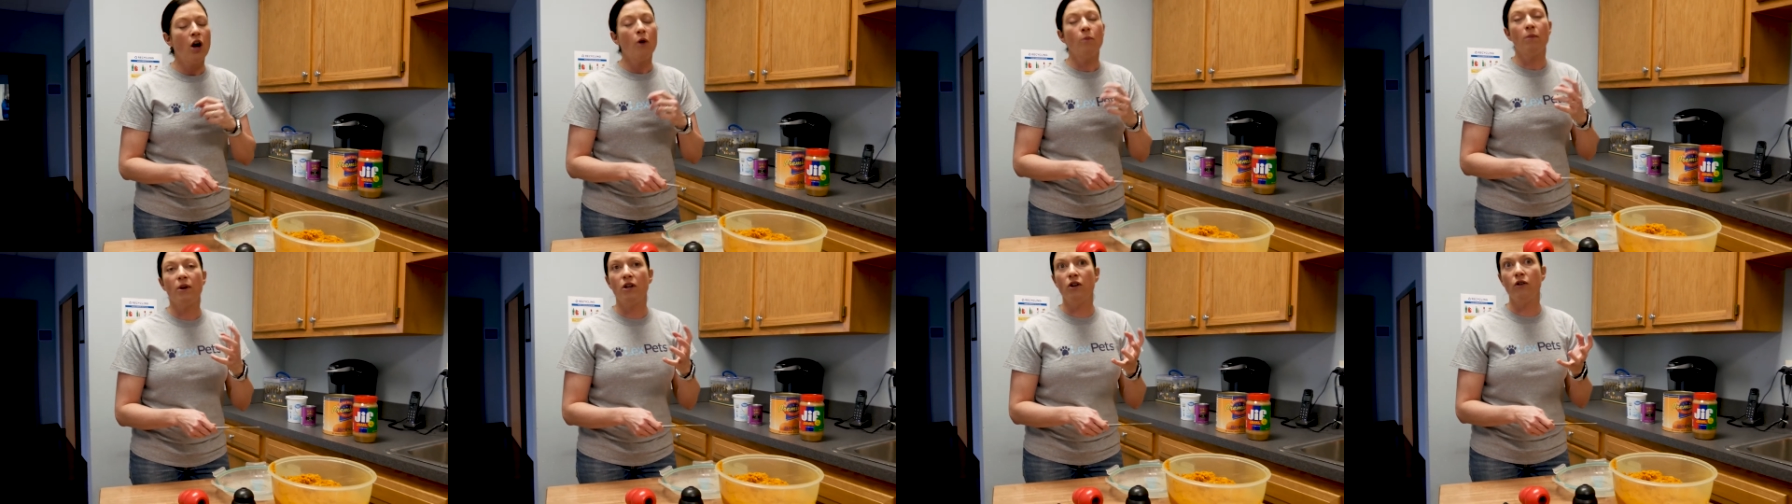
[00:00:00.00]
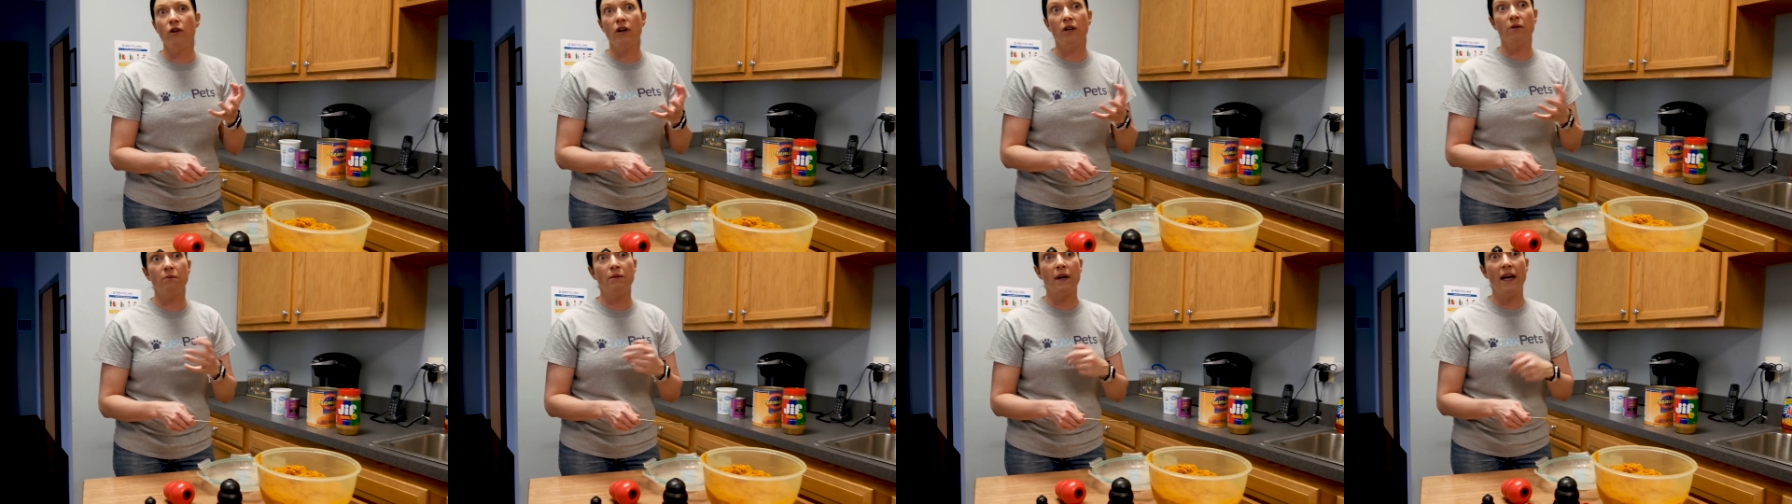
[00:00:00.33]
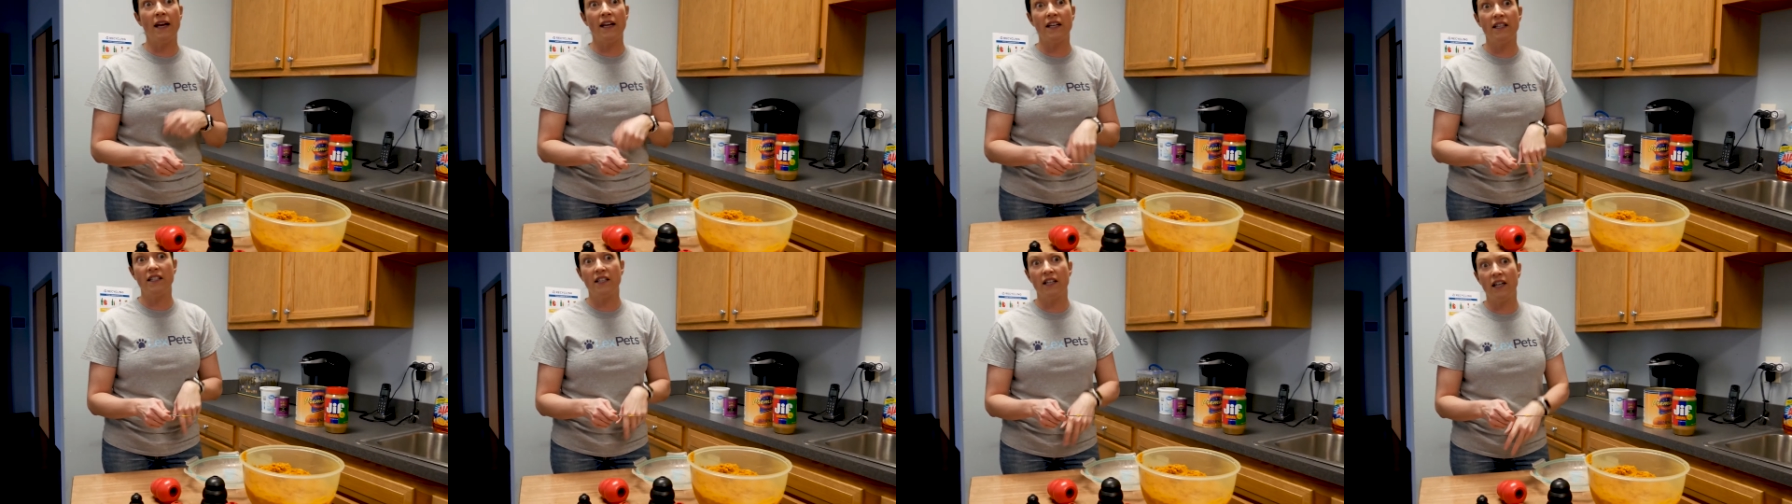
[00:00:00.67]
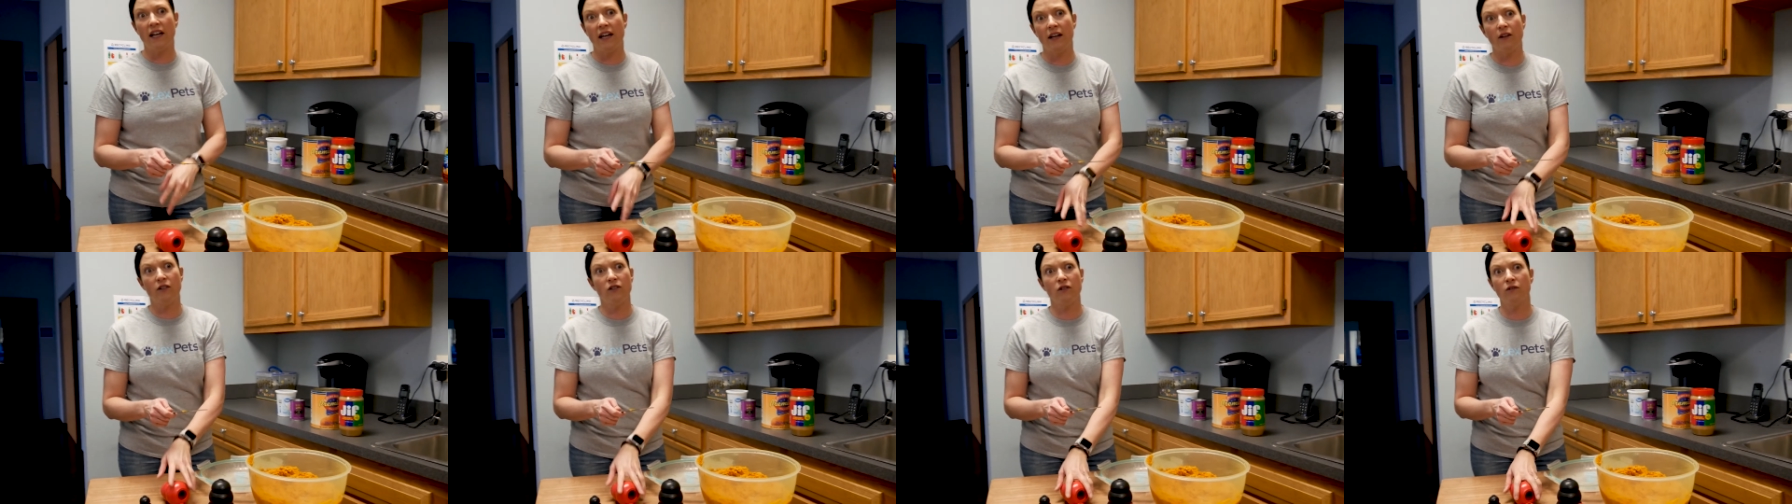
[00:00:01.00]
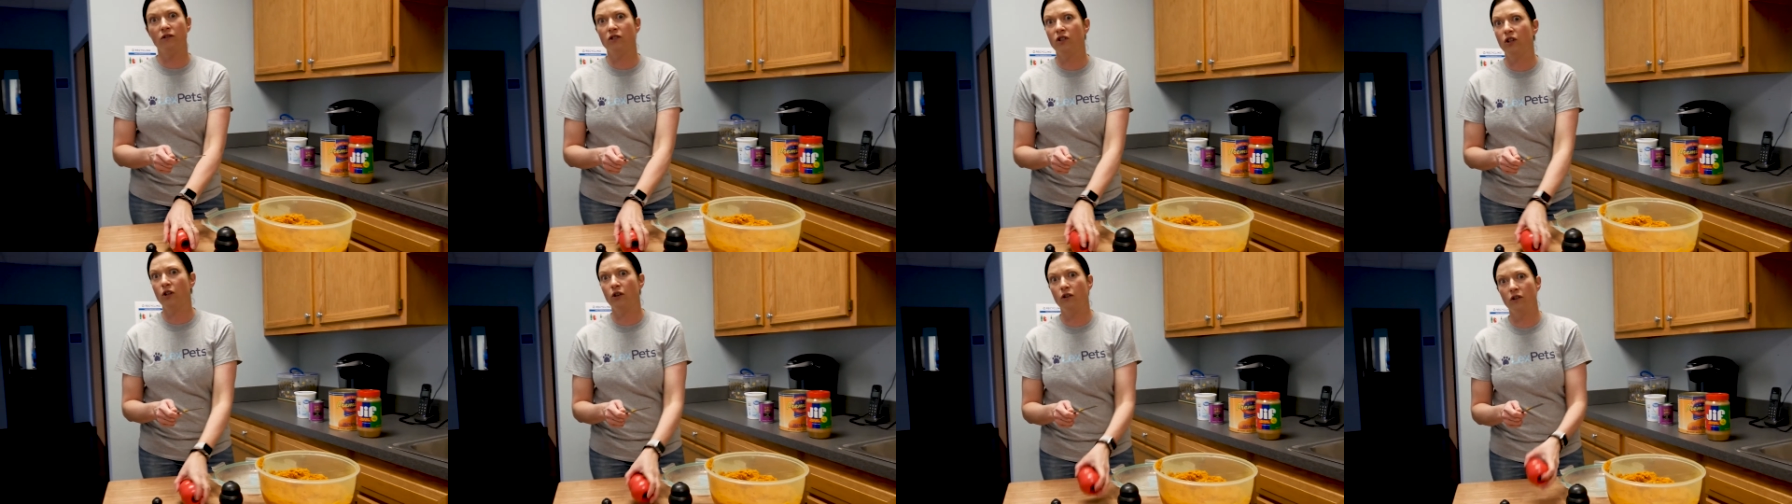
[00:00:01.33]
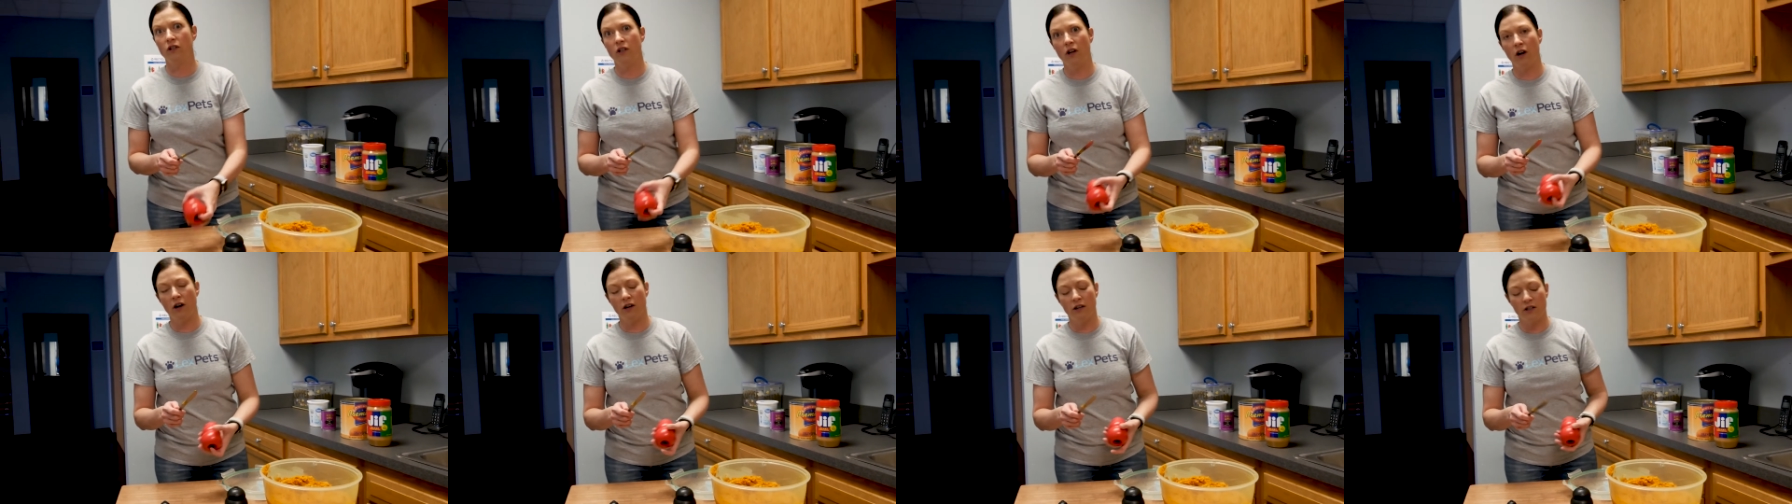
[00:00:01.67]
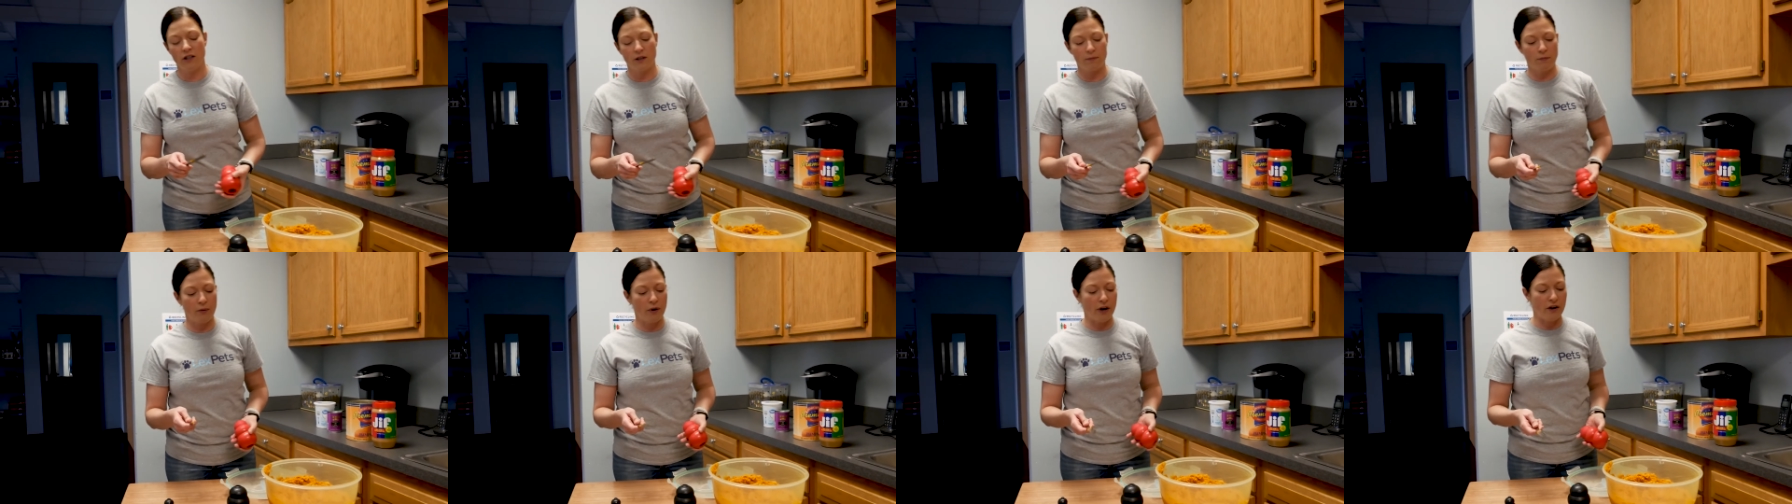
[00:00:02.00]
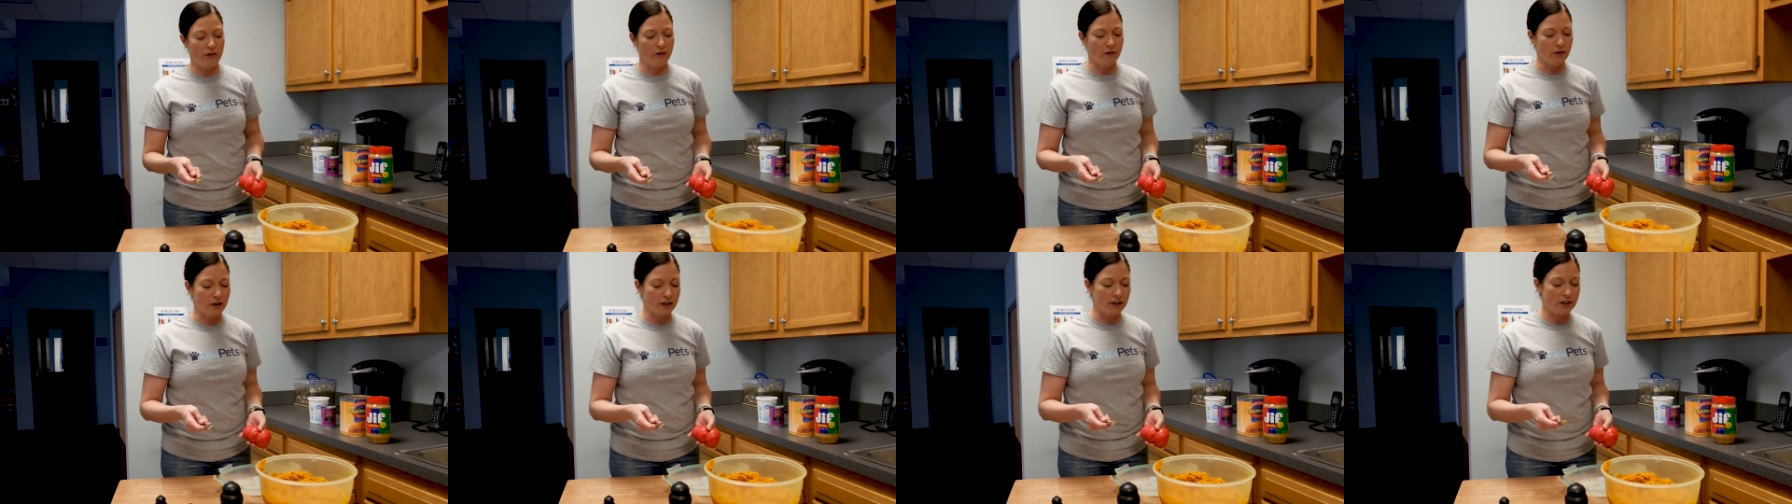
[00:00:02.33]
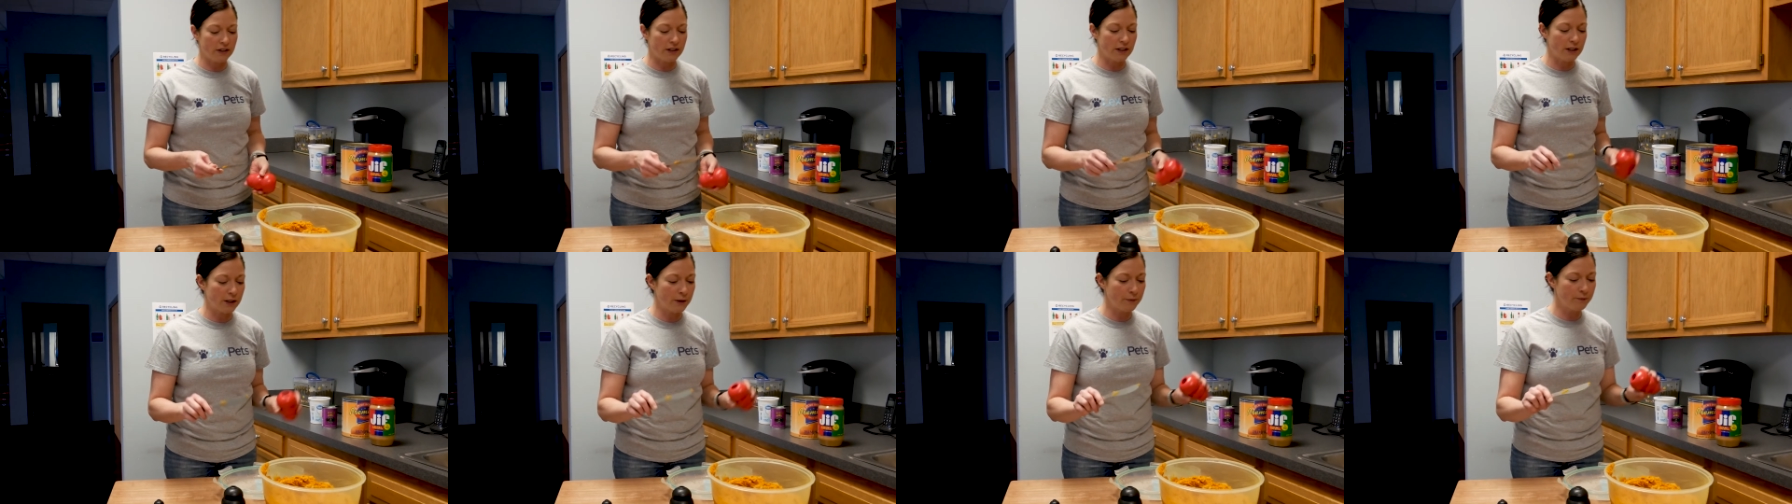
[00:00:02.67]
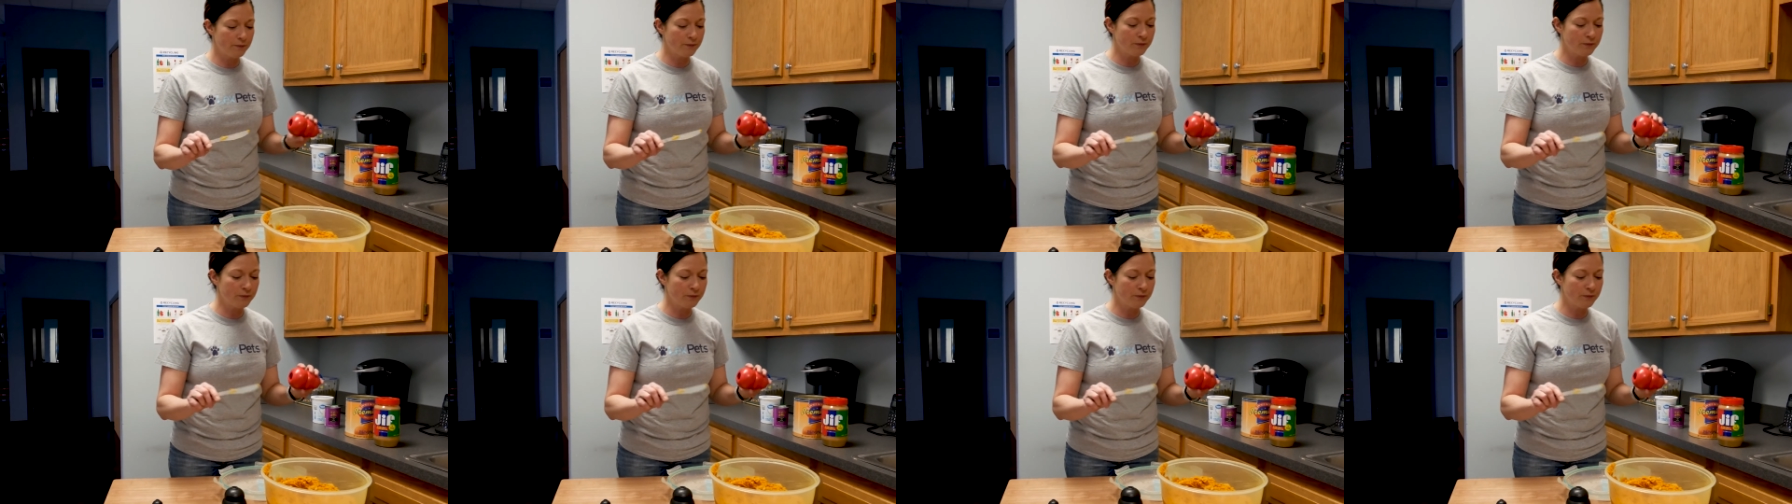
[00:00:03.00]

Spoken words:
But you can make it to your dog's preference.